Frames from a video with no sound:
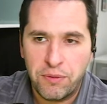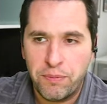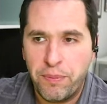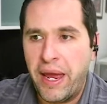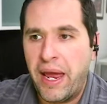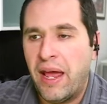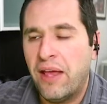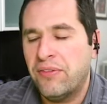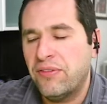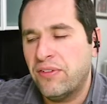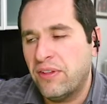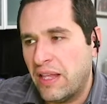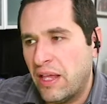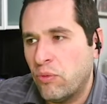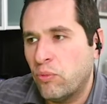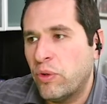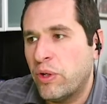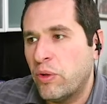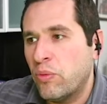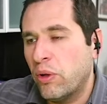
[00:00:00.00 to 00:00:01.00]
in the past, and
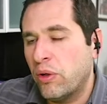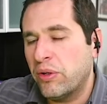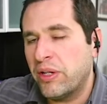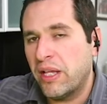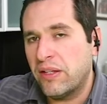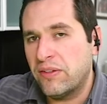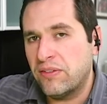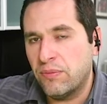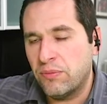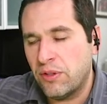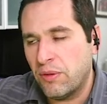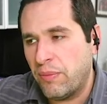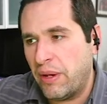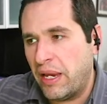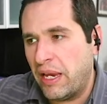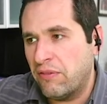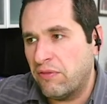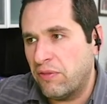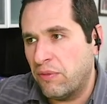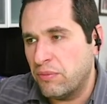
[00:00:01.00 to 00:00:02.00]
then we will get some
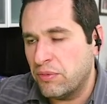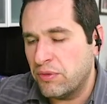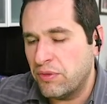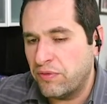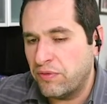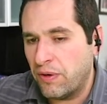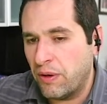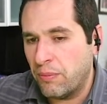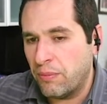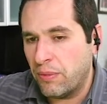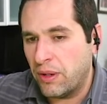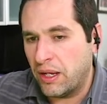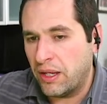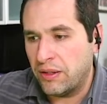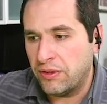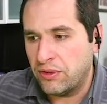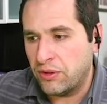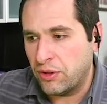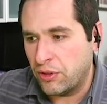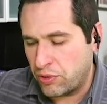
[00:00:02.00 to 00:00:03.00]
demand from from
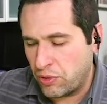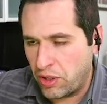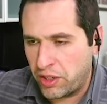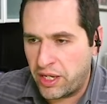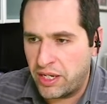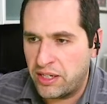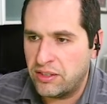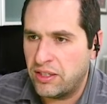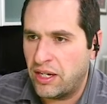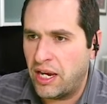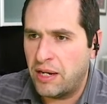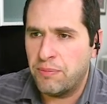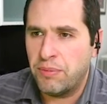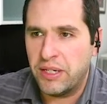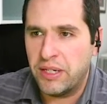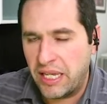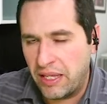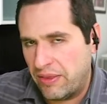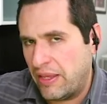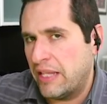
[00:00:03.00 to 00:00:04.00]
uh, the trucking side.
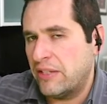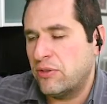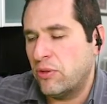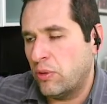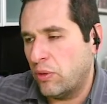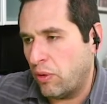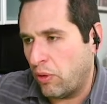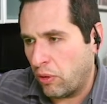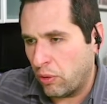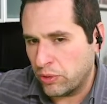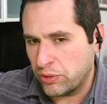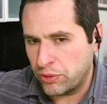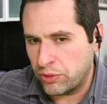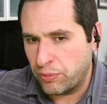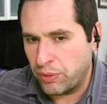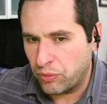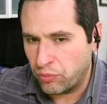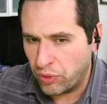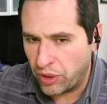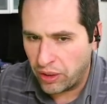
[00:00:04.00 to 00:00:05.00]
But again, that's also
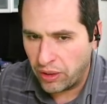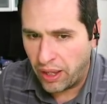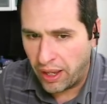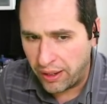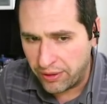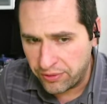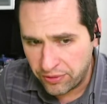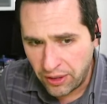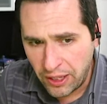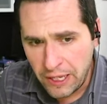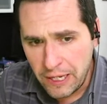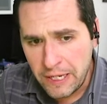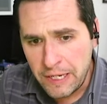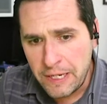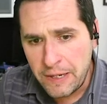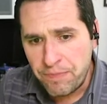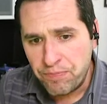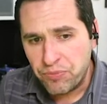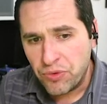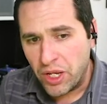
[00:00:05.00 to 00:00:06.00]
been realized.
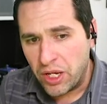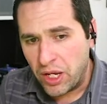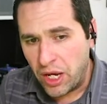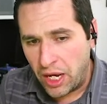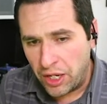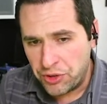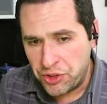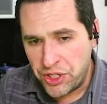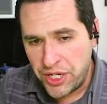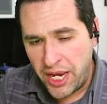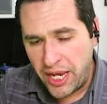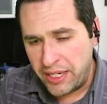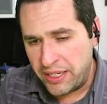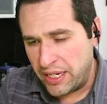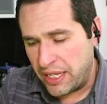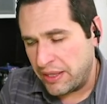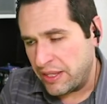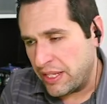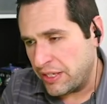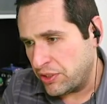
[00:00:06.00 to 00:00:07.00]
Uh,
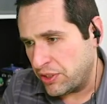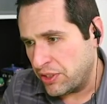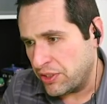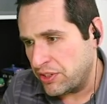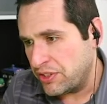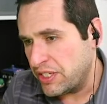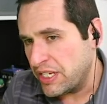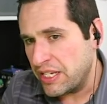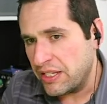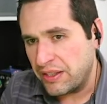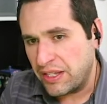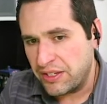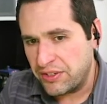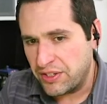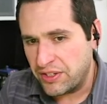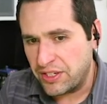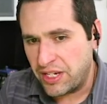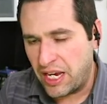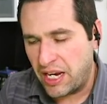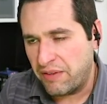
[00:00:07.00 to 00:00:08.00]
jet, this is
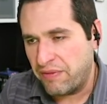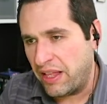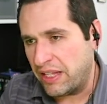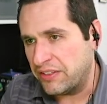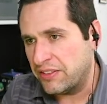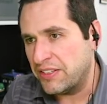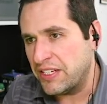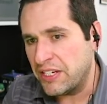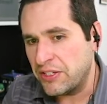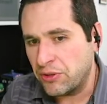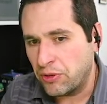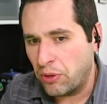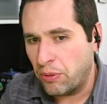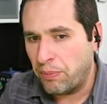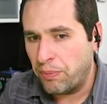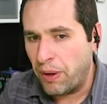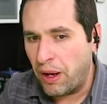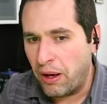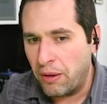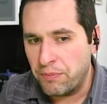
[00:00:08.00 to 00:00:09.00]
this is kind of that
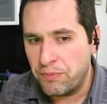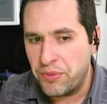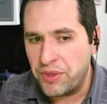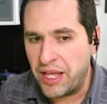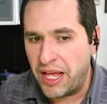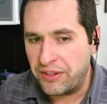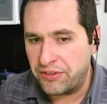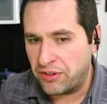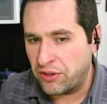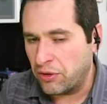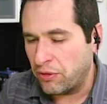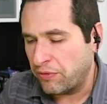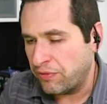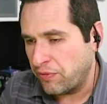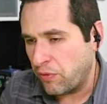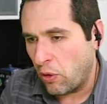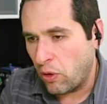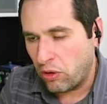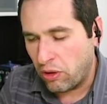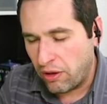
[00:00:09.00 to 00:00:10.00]
seasonal pump that's going to
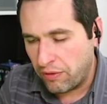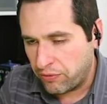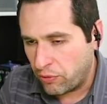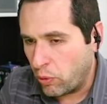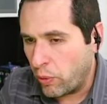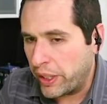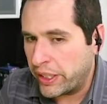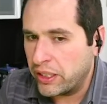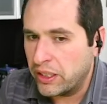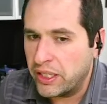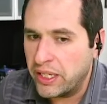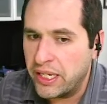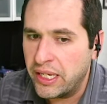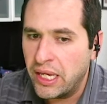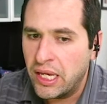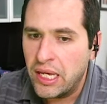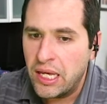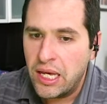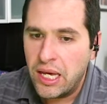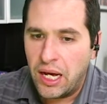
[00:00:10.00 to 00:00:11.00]
fall off quickly,